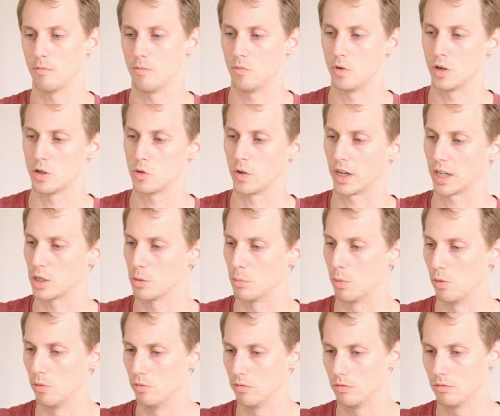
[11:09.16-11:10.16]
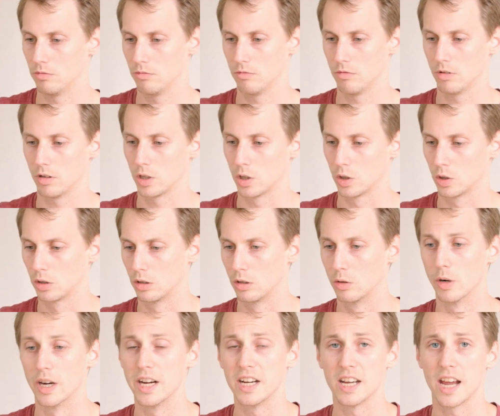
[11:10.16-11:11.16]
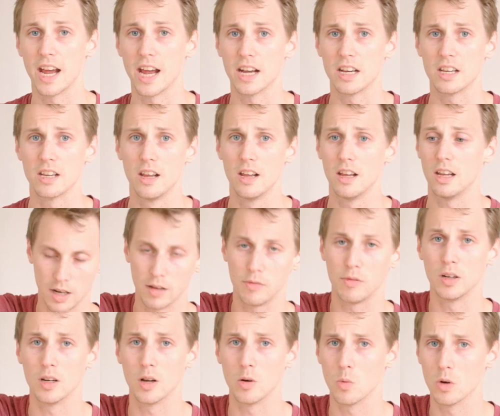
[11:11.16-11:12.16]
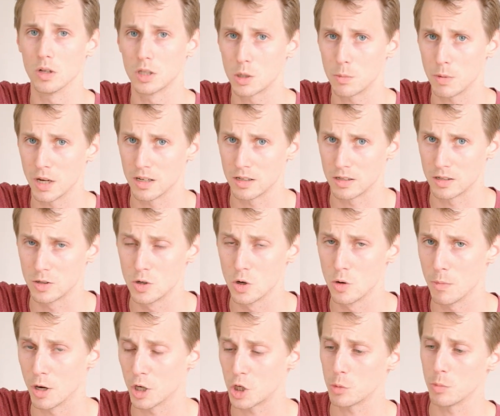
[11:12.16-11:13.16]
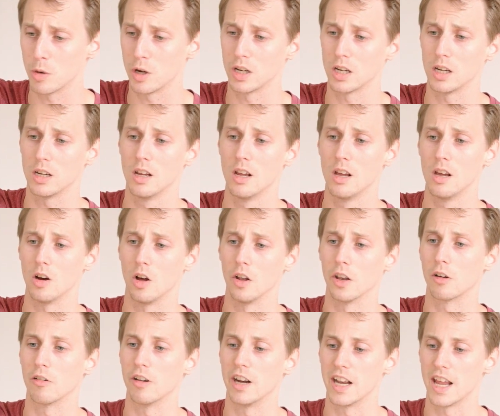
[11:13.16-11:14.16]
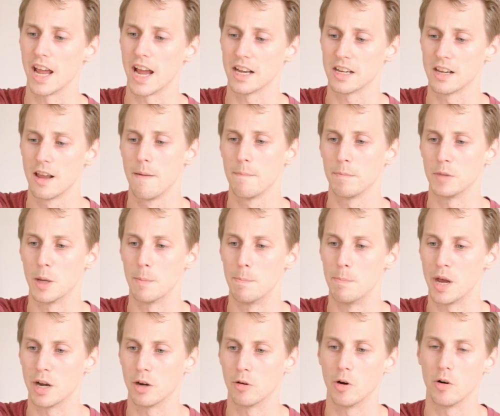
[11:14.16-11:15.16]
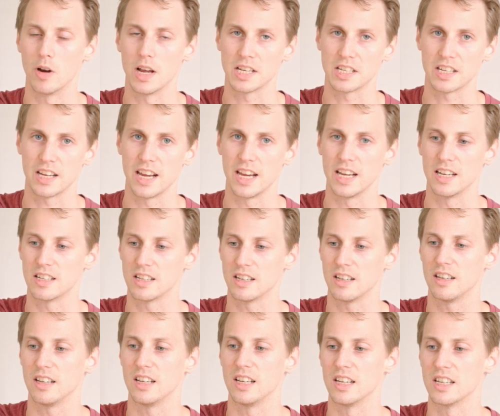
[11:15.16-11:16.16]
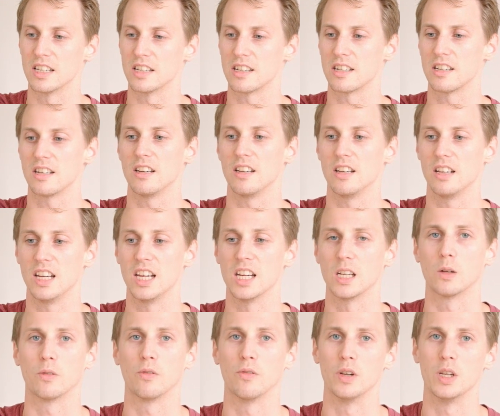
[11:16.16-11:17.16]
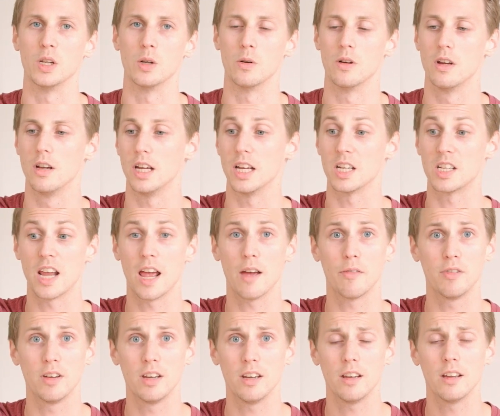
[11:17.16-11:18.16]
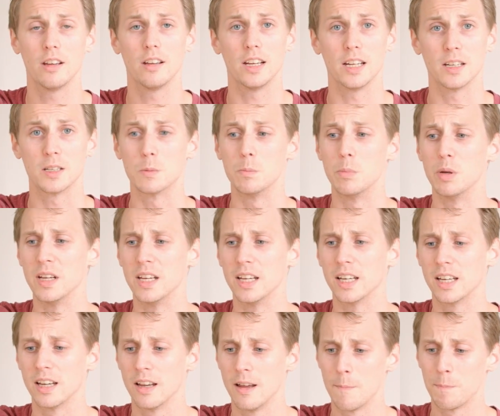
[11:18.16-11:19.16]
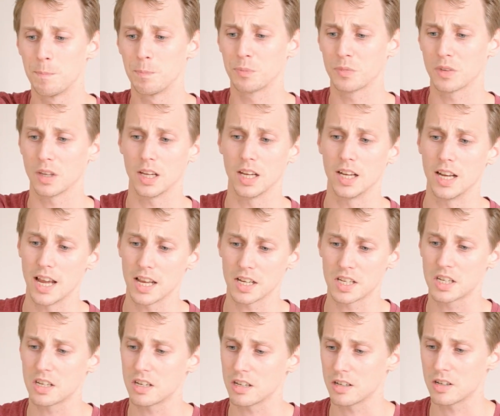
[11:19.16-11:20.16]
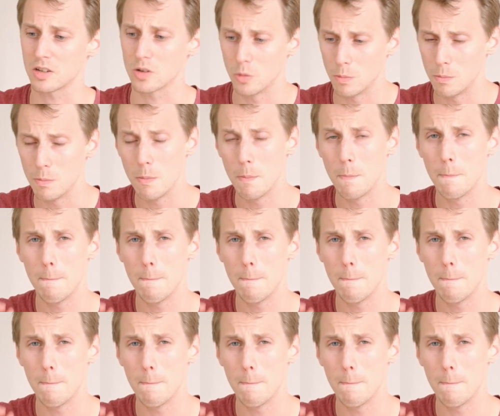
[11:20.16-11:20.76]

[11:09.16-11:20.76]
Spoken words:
retractable. Great head. If you don't want to spend too much money on a great head, the Benro S8 is it for you. It's heavy, it's big, it has some